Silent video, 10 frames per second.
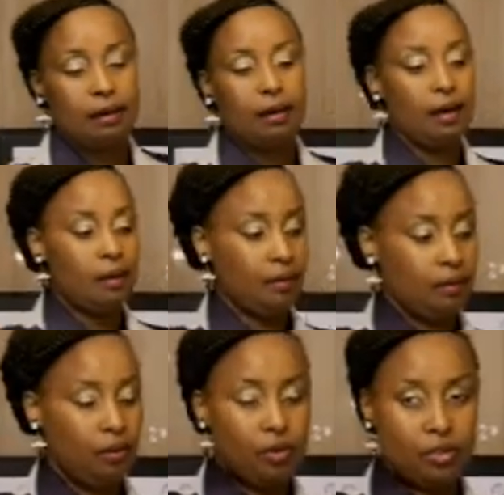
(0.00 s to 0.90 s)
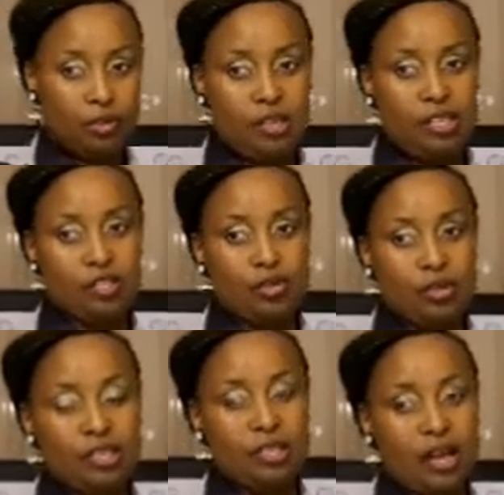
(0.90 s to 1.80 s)
Also
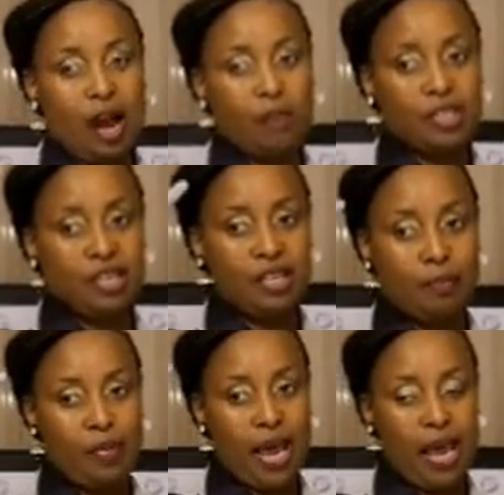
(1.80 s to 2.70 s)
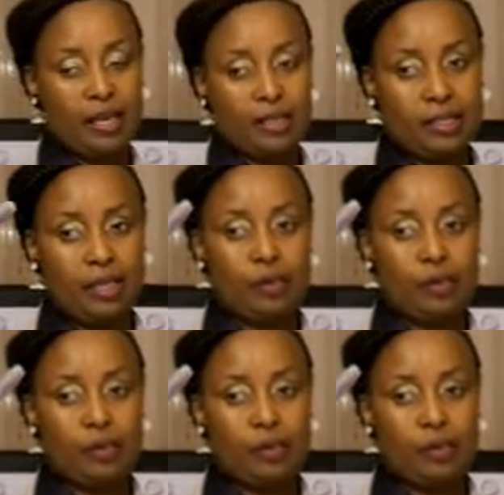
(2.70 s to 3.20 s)
insulin comes in pens,